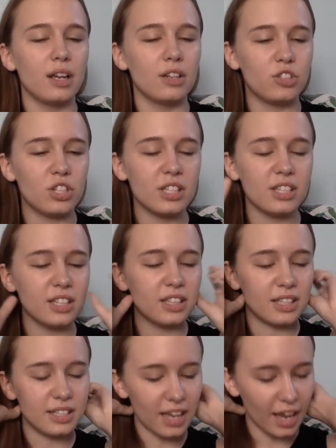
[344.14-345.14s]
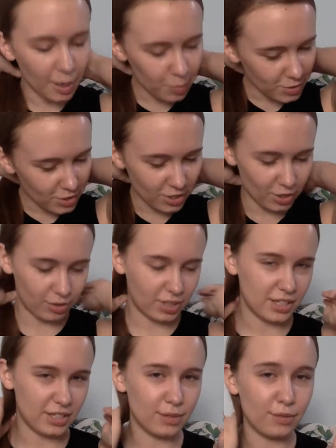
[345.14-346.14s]
just in this episode,
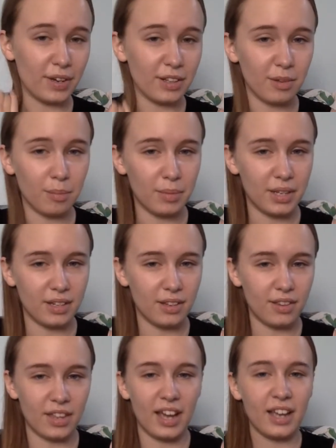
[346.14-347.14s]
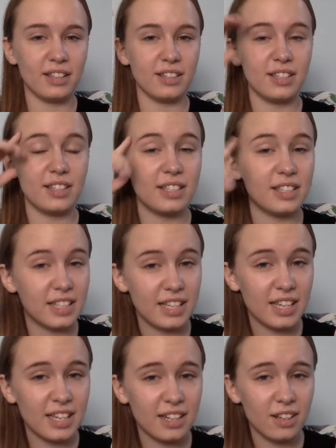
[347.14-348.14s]
his development, that
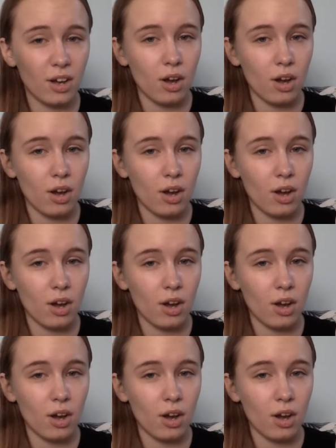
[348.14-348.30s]
scene,